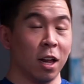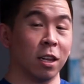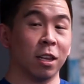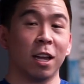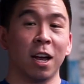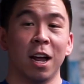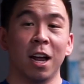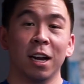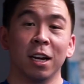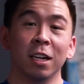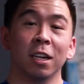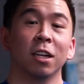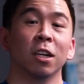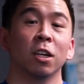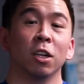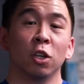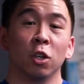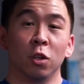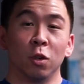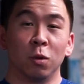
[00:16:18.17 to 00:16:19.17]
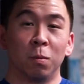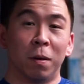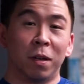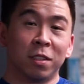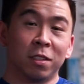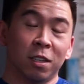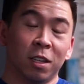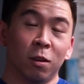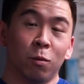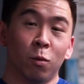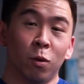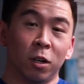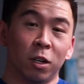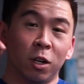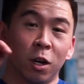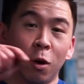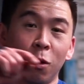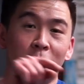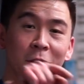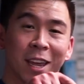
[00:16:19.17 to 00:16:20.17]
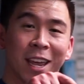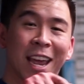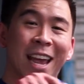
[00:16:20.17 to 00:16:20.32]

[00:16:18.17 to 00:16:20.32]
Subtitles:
aligned, basically would go